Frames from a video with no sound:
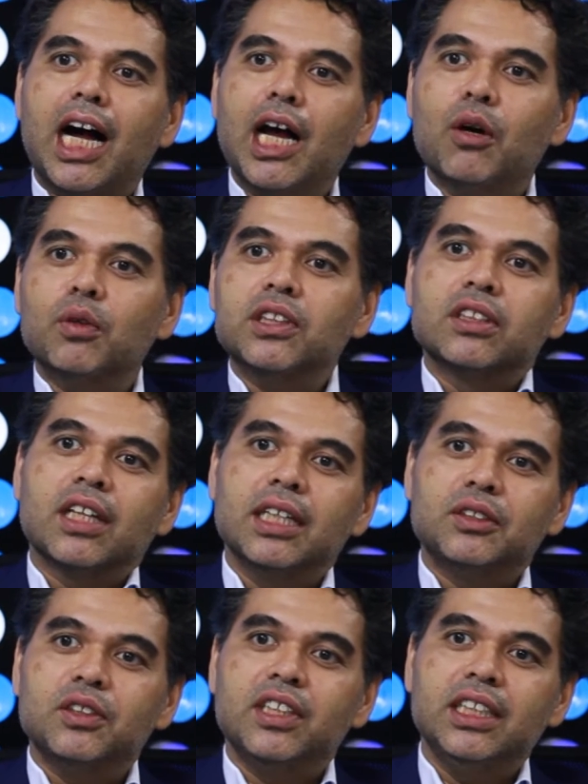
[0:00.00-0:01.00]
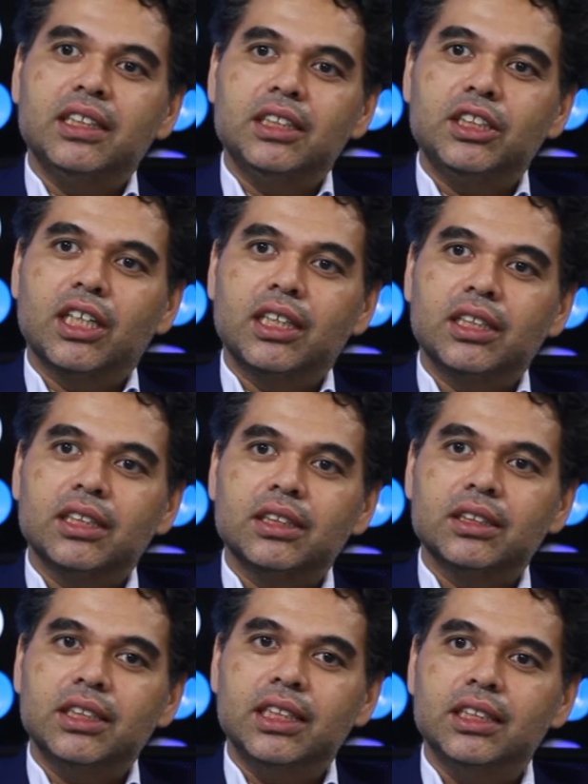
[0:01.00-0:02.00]
I always like to think that
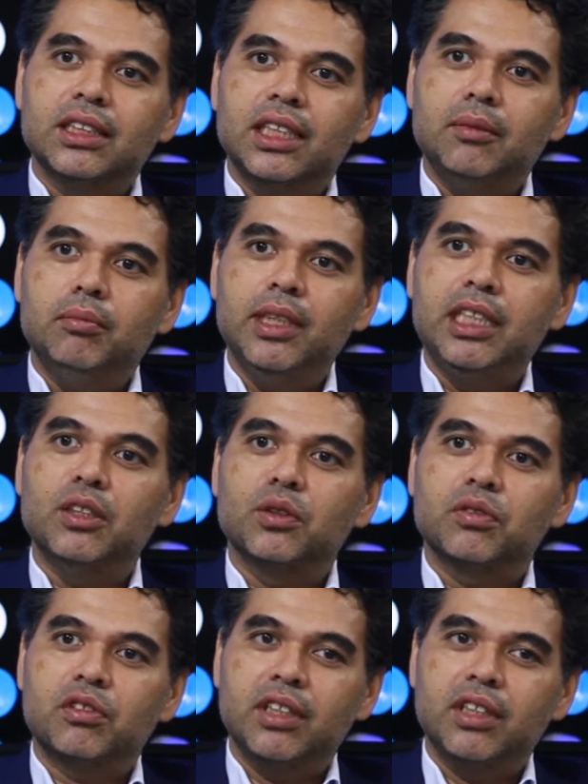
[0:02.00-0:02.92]
China is a beacon of